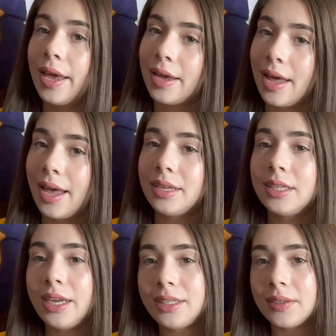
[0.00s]
Hey
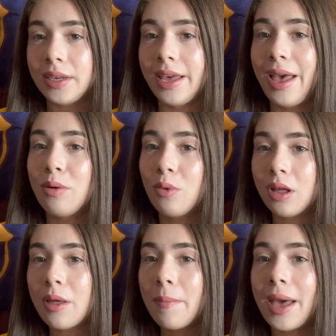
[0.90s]
guys, it's Leah and
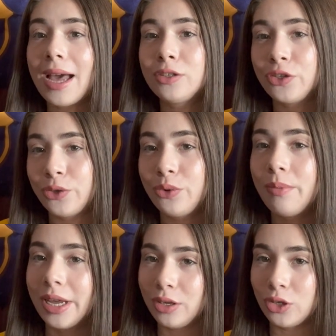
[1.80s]
welcome back to
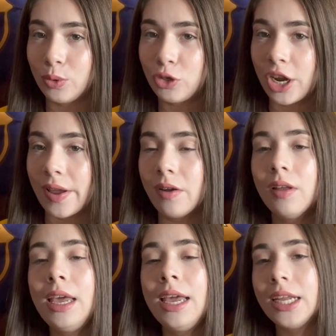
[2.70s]
my YouTube channel.